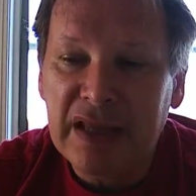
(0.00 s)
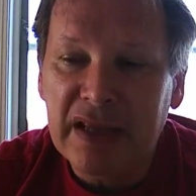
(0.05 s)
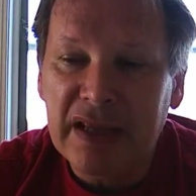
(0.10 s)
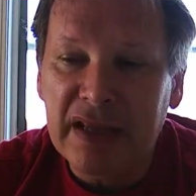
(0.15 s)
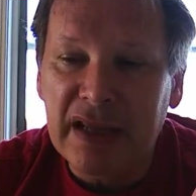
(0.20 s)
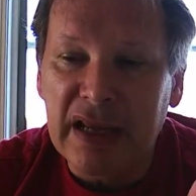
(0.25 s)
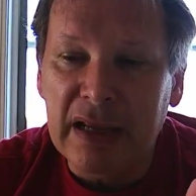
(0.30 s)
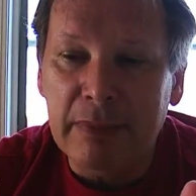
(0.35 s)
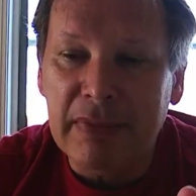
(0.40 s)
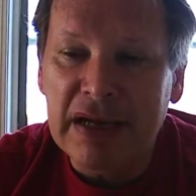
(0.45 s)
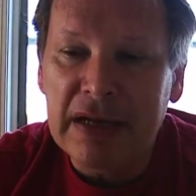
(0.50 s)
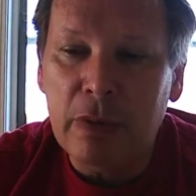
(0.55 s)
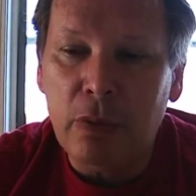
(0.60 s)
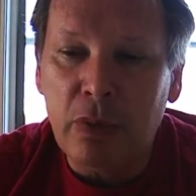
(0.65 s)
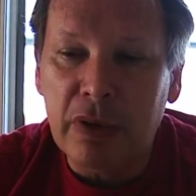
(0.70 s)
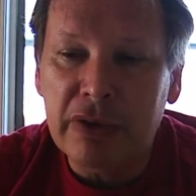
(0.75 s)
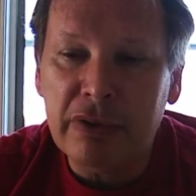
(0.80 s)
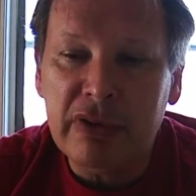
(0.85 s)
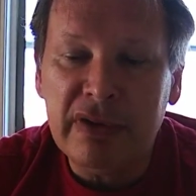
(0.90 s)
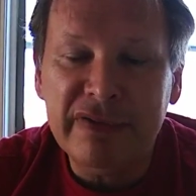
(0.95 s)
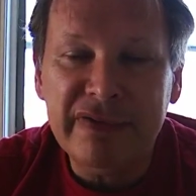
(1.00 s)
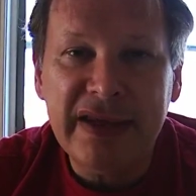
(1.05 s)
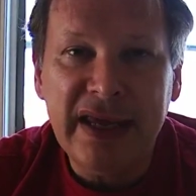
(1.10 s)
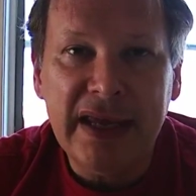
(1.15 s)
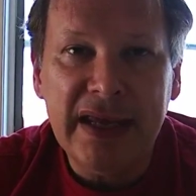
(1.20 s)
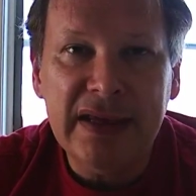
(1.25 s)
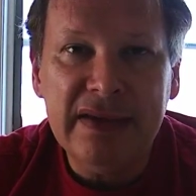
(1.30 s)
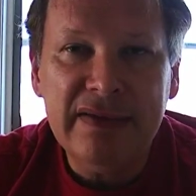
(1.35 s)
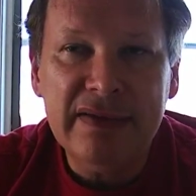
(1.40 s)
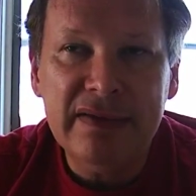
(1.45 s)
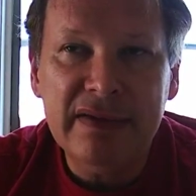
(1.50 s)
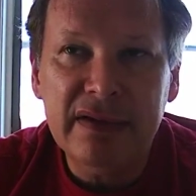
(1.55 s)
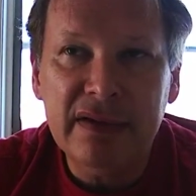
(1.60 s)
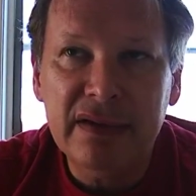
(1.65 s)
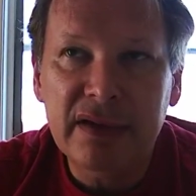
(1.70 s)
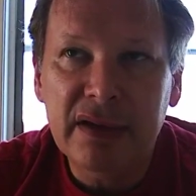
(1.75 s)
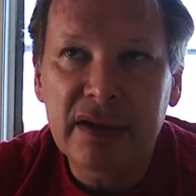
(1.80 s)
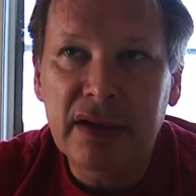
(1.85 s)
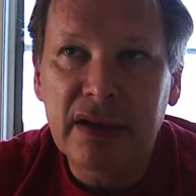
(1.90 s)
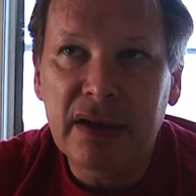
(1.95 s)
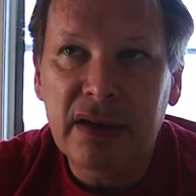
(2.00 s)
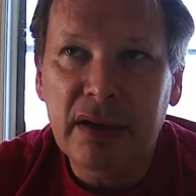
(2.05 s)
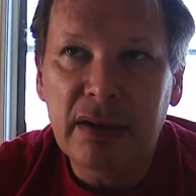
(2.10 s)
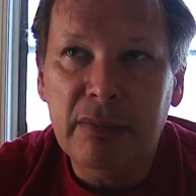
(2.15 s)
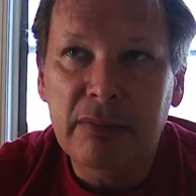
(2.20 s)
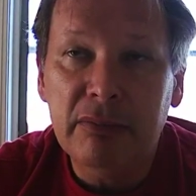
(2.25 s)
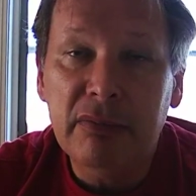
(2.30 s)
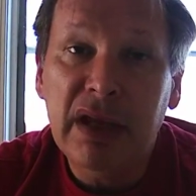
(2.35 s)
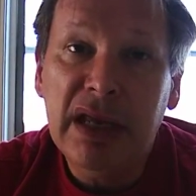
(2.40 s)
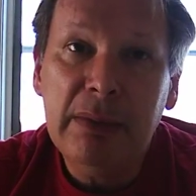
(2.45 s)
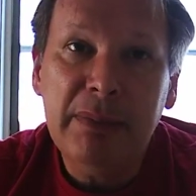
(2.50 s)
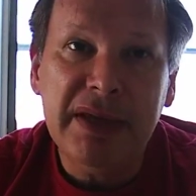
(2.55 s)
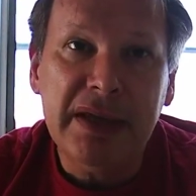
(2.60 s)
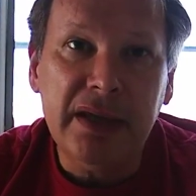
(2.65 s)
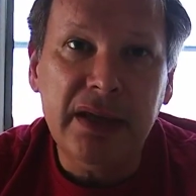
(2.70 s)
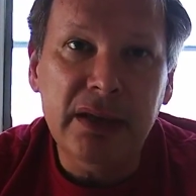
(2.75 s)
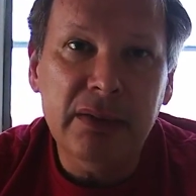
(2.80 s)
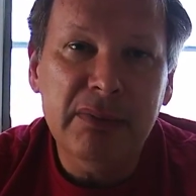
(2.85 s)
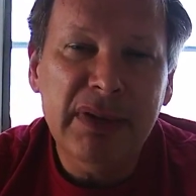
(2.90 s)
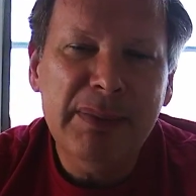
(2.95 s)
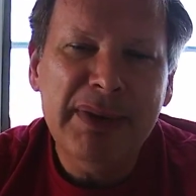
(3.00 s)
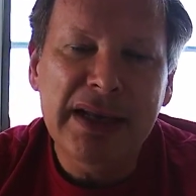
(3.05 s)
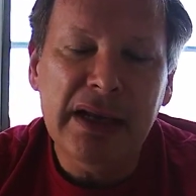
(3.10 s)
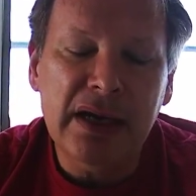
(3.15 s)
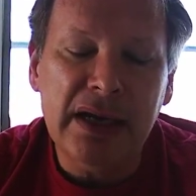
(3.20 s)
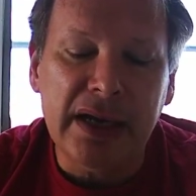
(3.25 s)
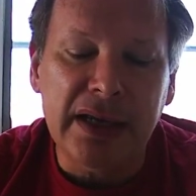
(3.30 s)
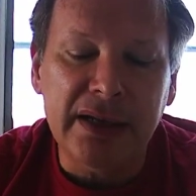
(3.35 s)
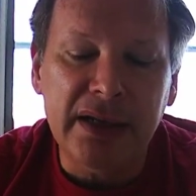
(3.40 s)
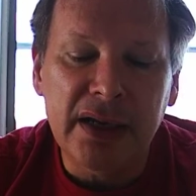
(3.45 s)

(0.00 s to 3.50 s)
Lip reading: Am I a one-off case? Maybe not.